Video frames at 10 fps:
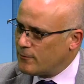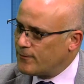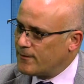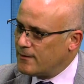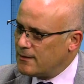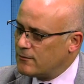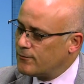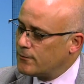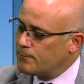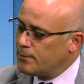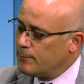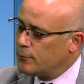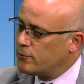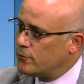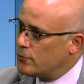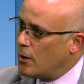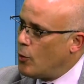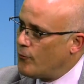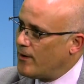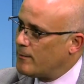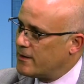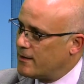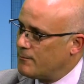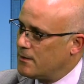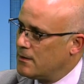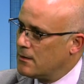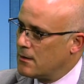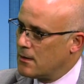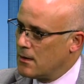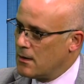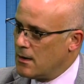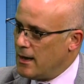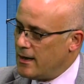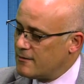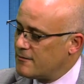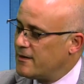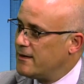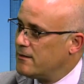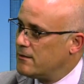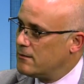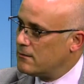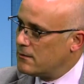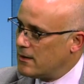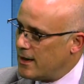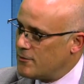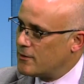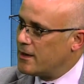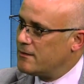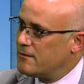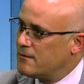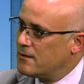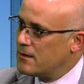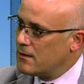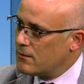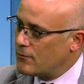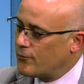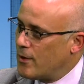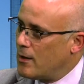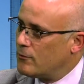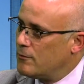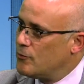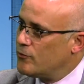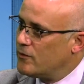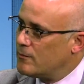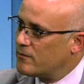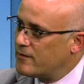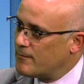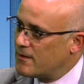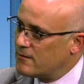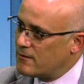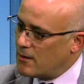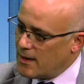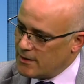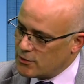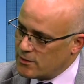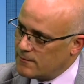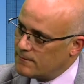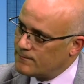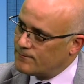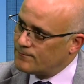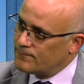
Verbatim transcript: things for people to do. A whole family can be entertained and educated throughout the museum. Some at, things At aged. what age,